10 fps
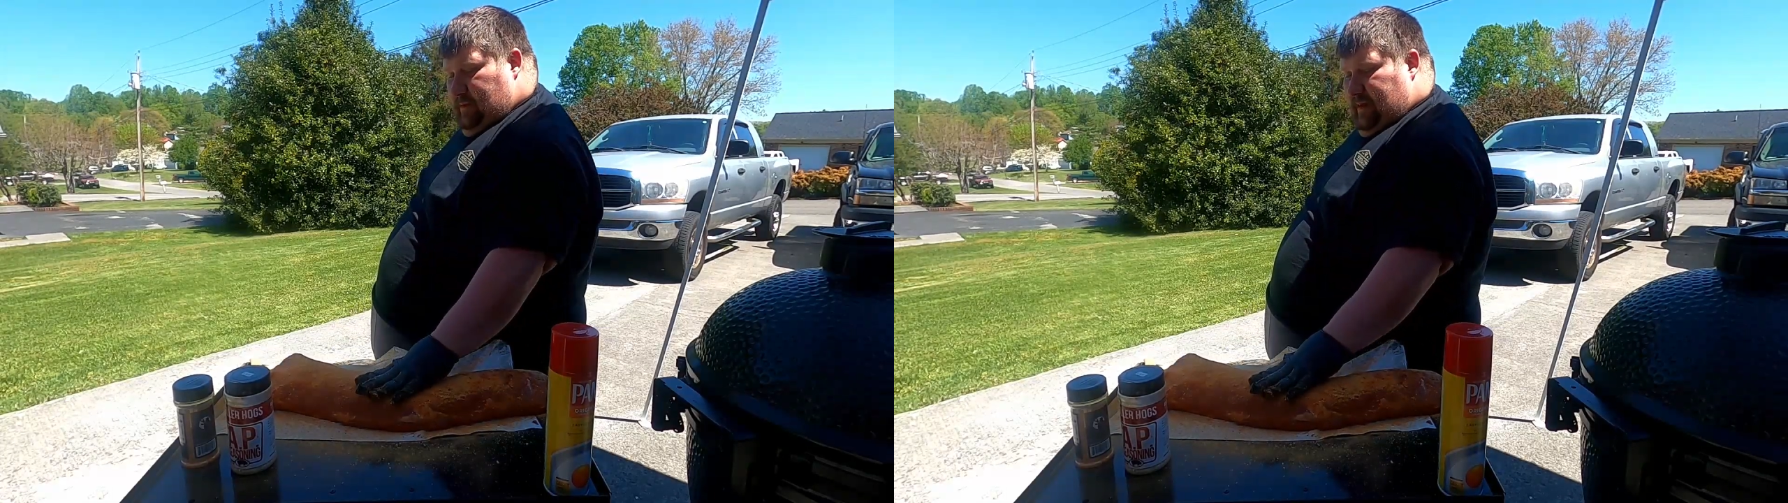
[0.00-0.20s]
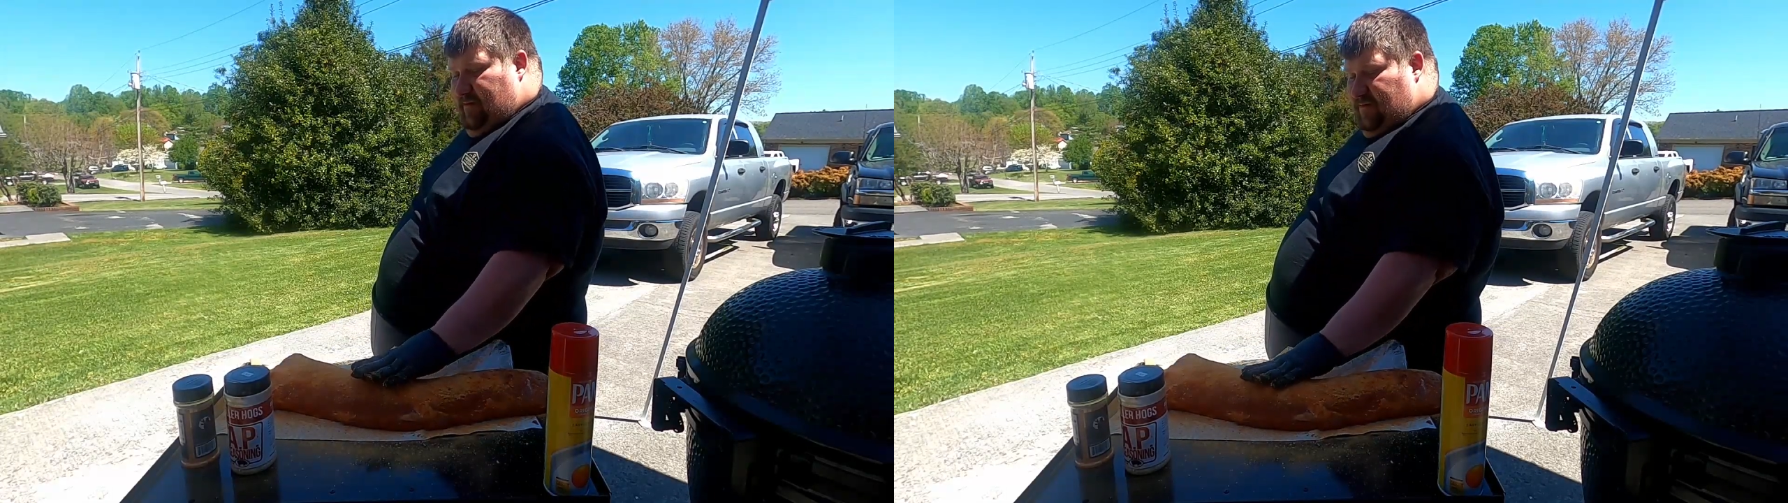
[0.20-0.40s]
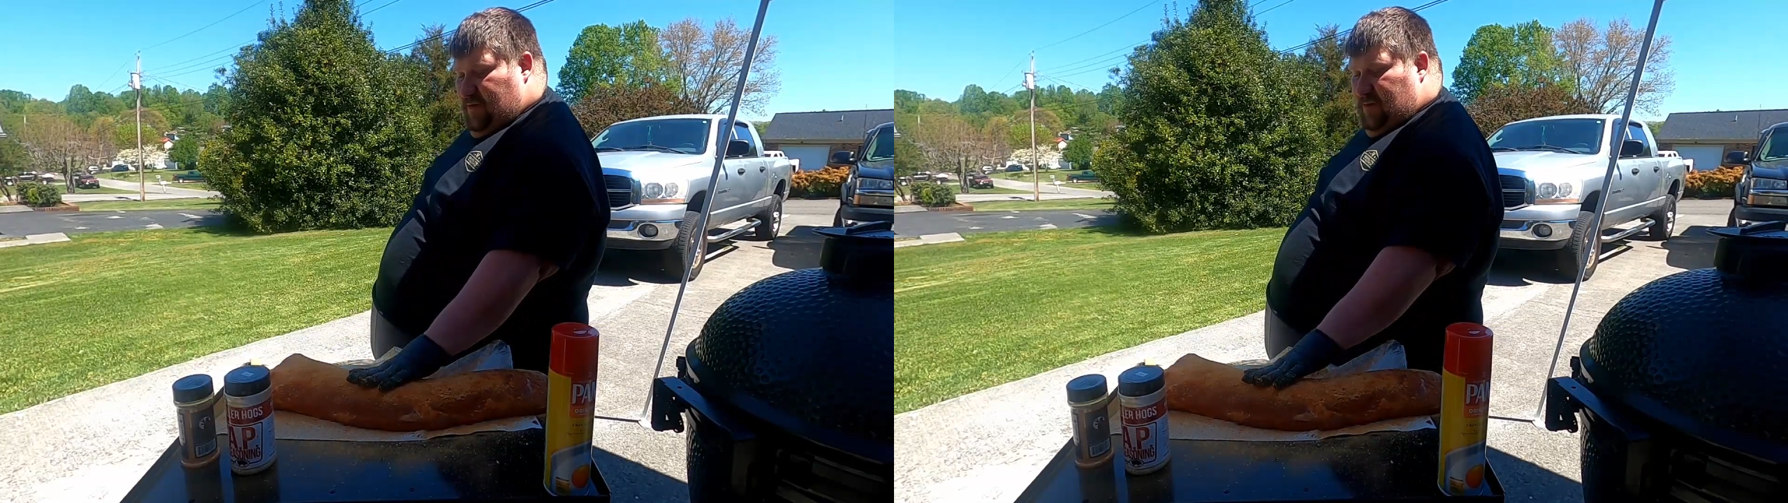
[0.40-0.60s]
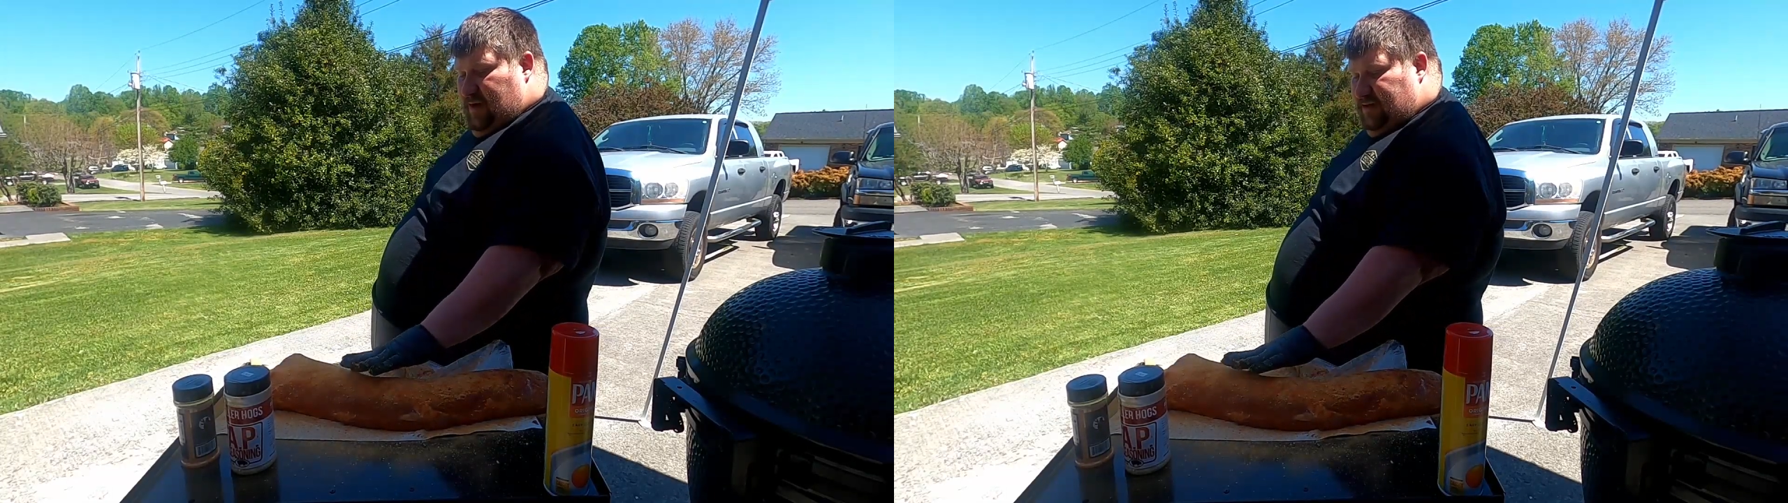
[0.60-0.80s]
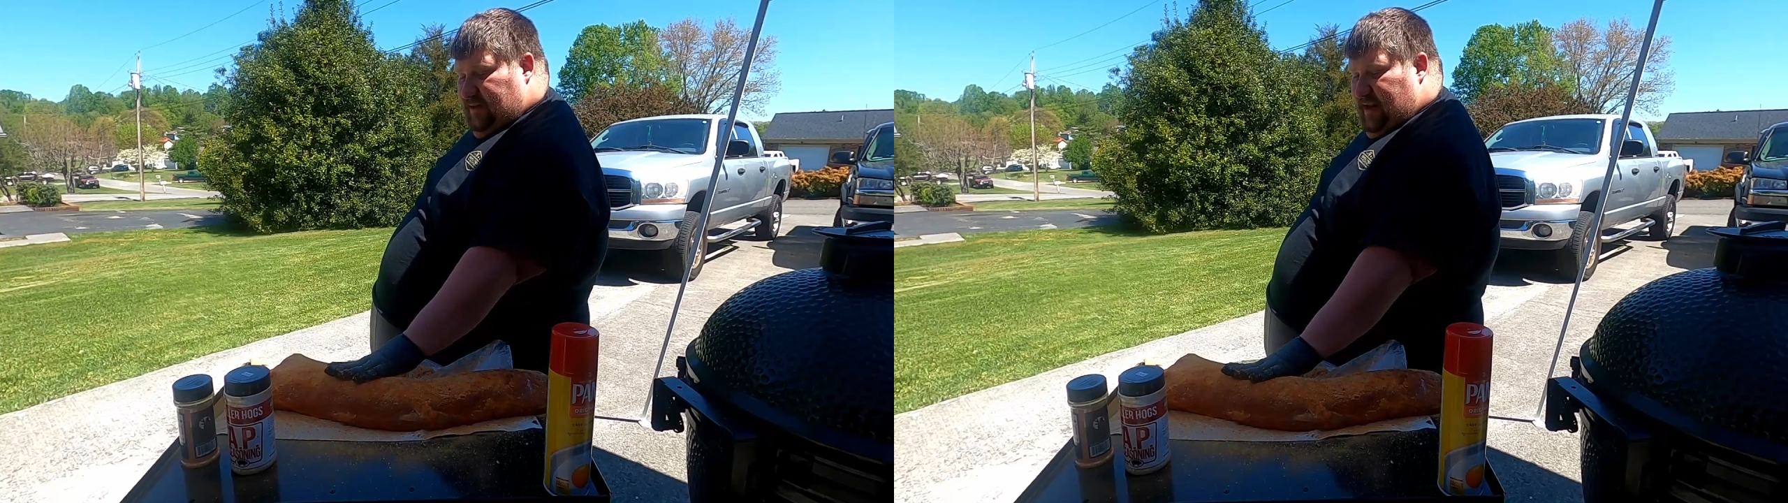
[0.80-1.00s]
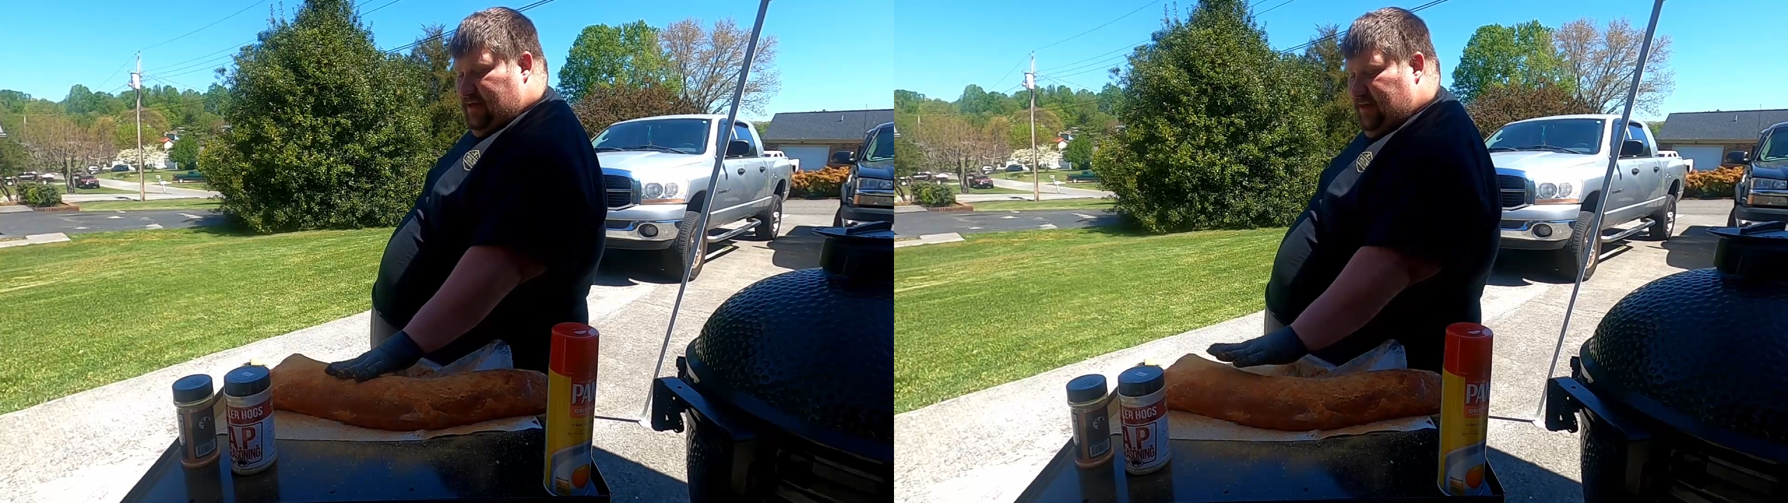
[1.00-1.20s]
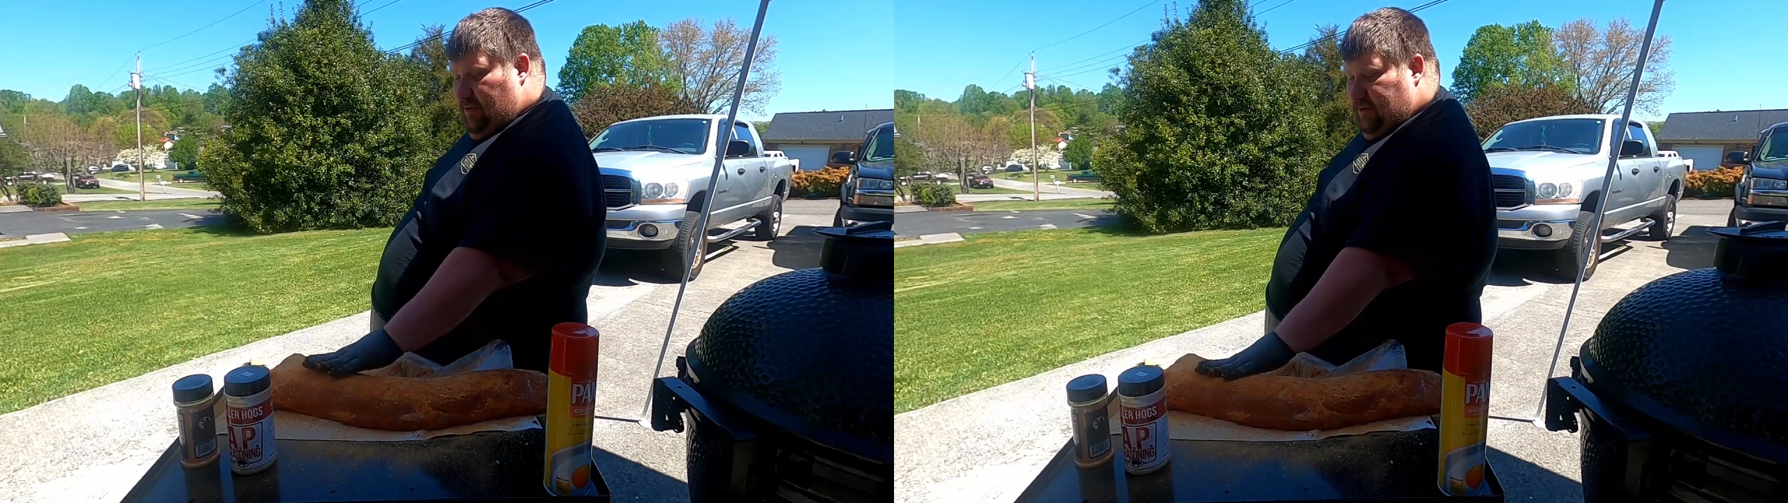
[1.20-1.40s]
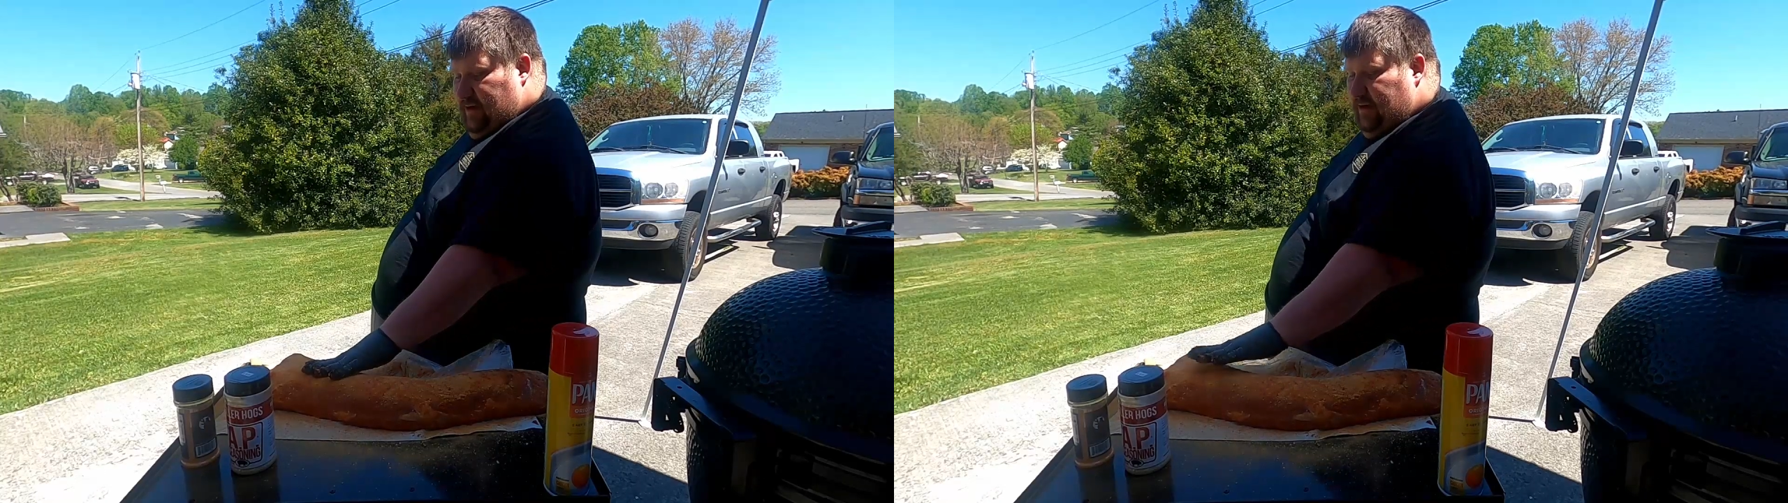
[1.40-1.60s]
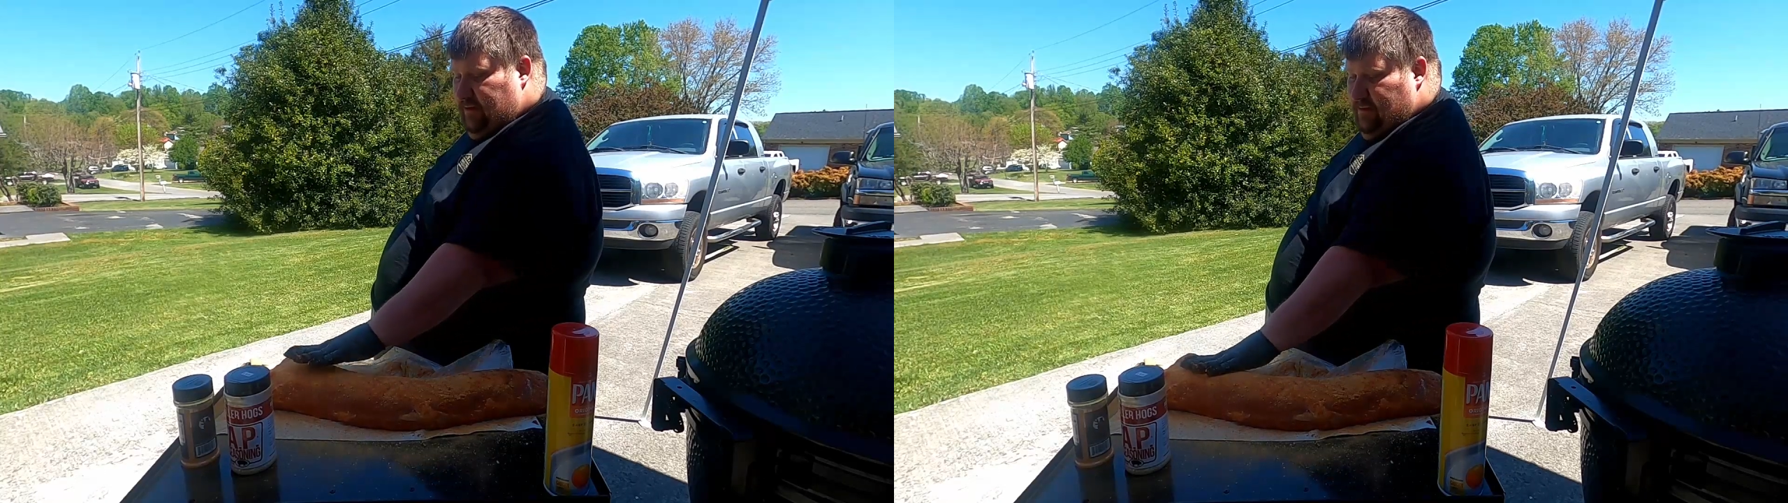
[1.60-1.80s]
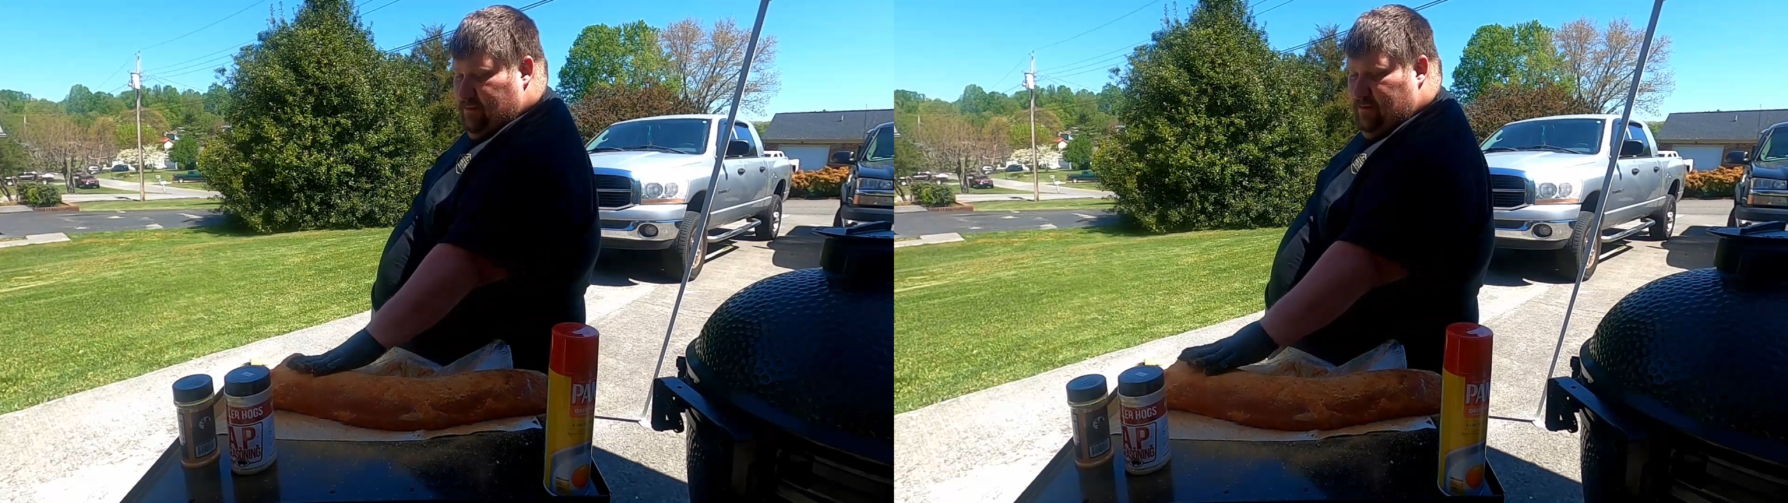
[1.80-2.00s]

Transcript: Give it a few minutes to let it soak in.